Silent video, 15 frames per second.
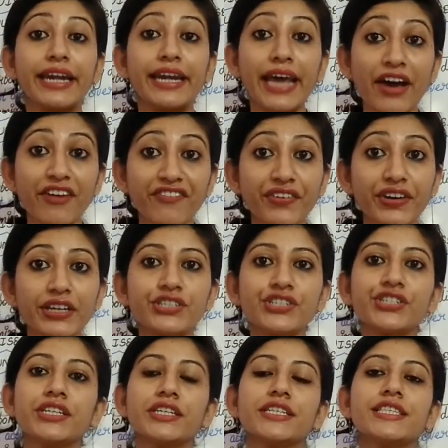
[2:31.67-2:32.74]

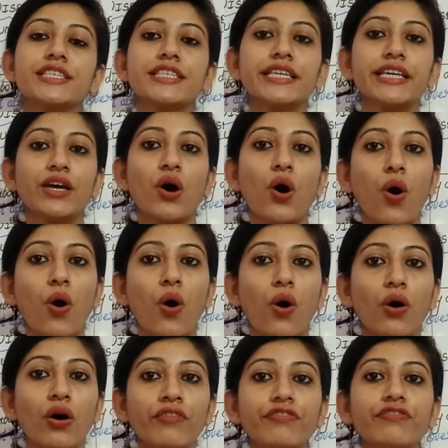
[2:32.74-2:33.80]
deficiency
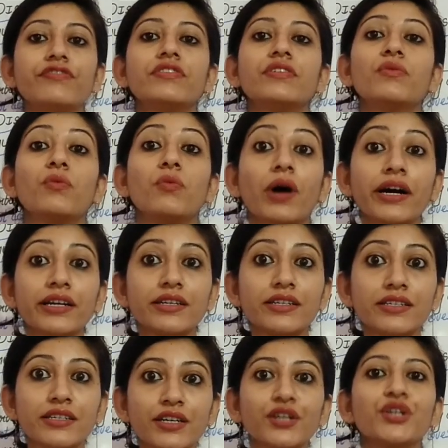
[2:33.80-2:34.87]
of what?